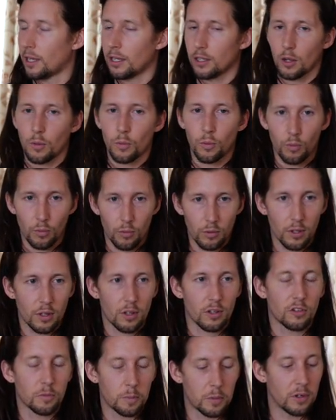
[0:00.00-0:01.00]
you know,
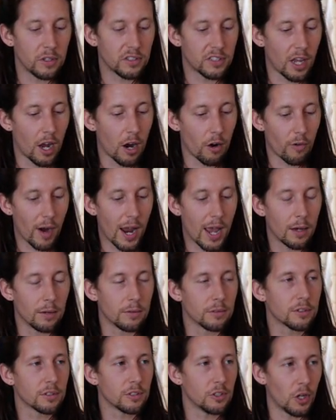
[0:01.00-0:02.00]
spirits that are
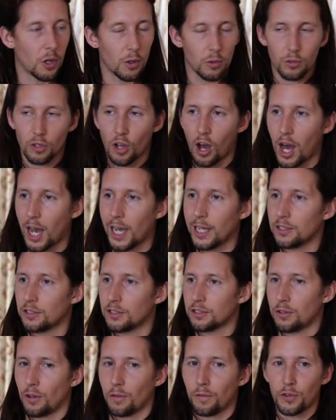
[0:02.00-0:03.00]
around, you know,
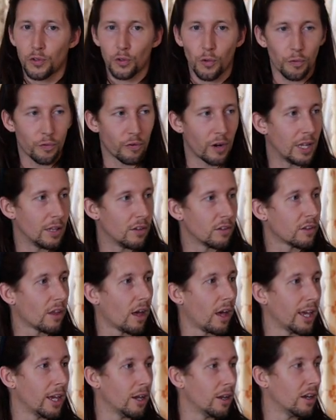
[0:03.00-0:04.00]
guides, non-physical friends that
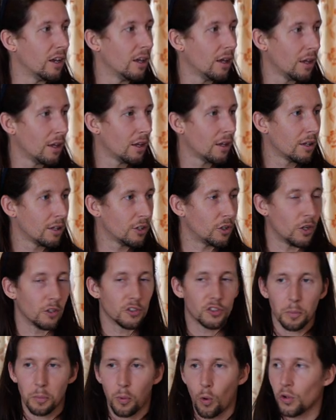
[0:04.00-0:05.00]
are here, you know,
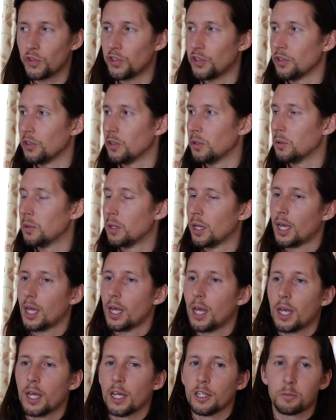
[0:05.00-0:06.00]
supporting you,
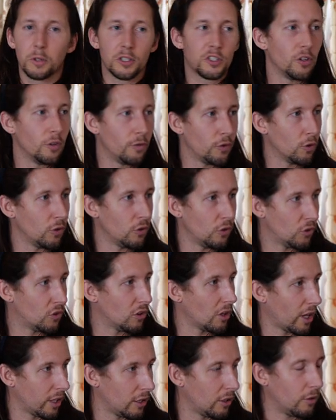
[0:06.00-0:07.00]
especially if you're new to,
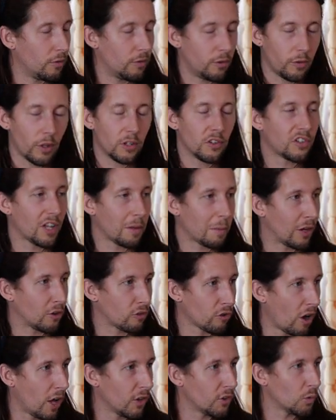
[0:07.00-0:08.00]
like, you understand about
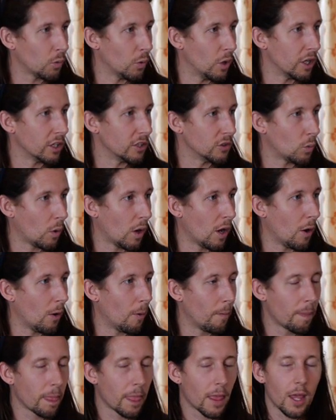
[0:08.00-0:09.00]
trance work as
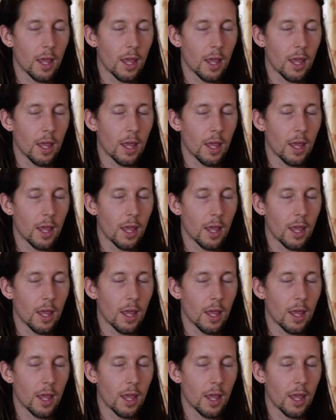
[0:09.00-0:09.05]
well,